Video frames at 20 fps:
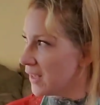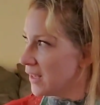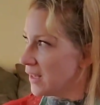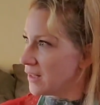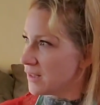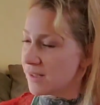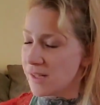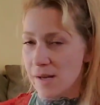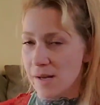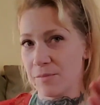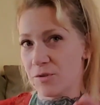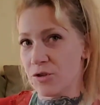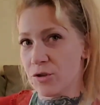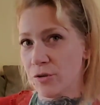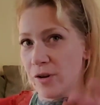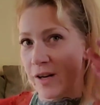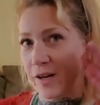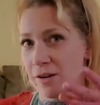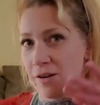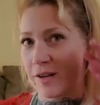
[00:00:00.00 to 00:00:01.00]
something
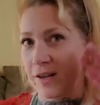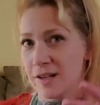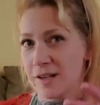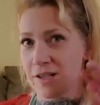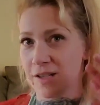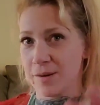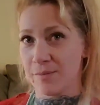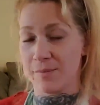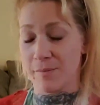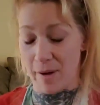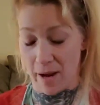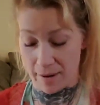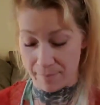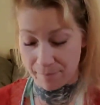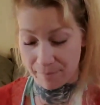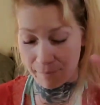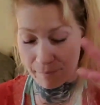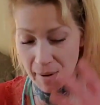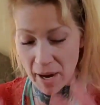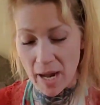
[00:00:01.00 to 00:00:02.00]
triggered into my
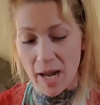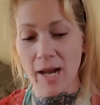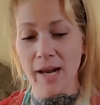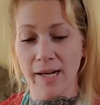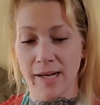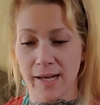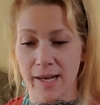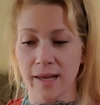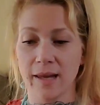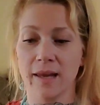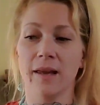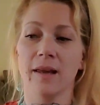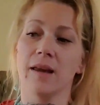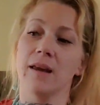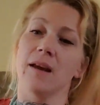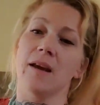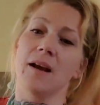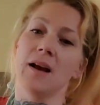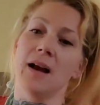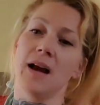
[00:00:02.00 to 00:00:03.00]
body,
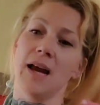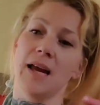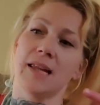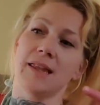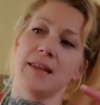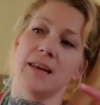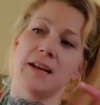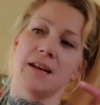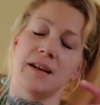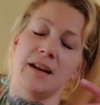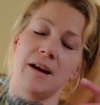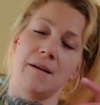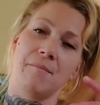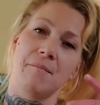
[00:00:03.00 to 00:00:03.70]
and then